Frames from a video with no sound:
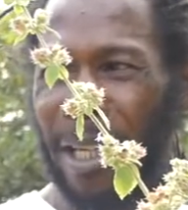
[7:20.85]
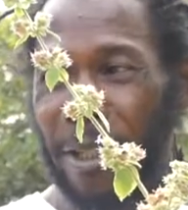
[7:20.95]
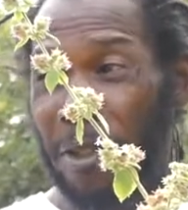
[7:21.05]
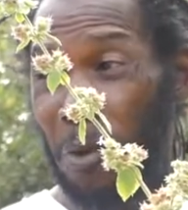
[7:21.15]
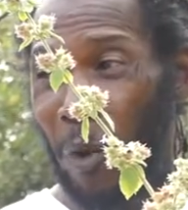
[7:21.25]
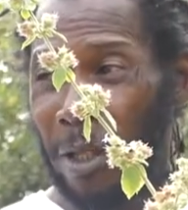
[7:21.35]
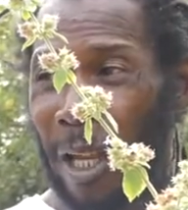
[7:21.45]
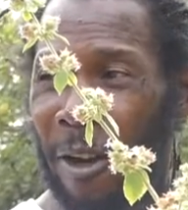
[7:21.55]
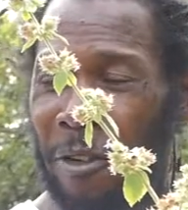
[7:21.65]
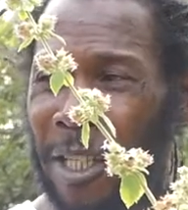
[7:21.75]
That is what
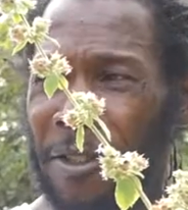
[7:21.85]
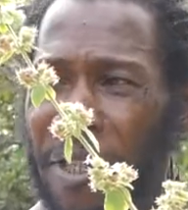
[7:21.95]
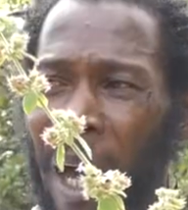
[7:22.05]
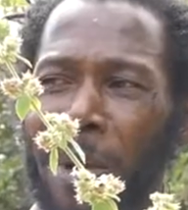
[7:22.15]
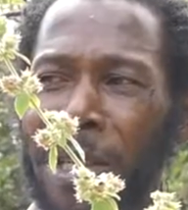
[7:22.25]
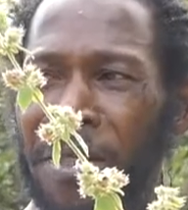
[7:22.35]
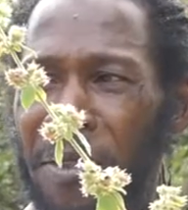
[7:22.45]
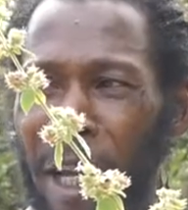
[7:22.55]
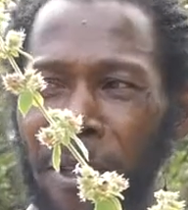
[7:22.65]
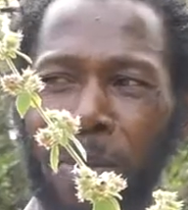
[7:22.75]
the African shaman is
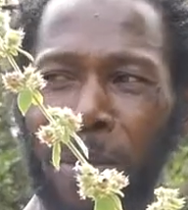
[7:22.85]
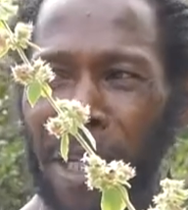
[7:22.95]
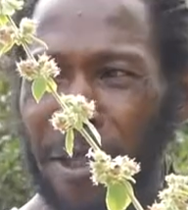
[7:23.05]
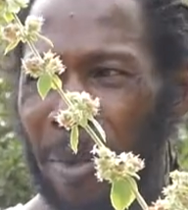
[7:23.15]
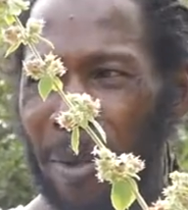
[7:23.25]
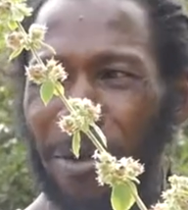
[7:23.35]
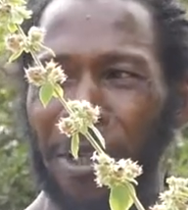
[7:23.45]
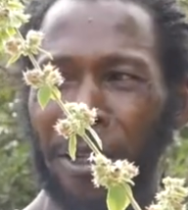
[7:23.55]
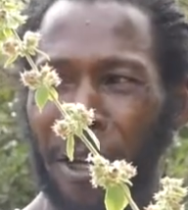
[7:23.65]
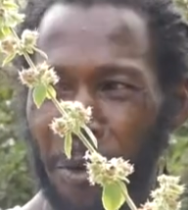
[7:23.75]
trying to bring
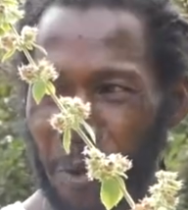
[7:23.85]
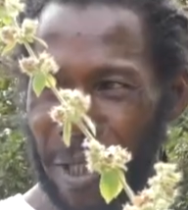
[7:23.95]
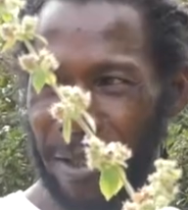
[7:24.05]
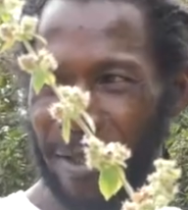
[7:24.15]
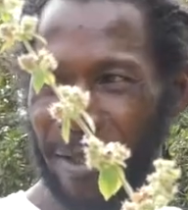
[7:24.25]
people along with.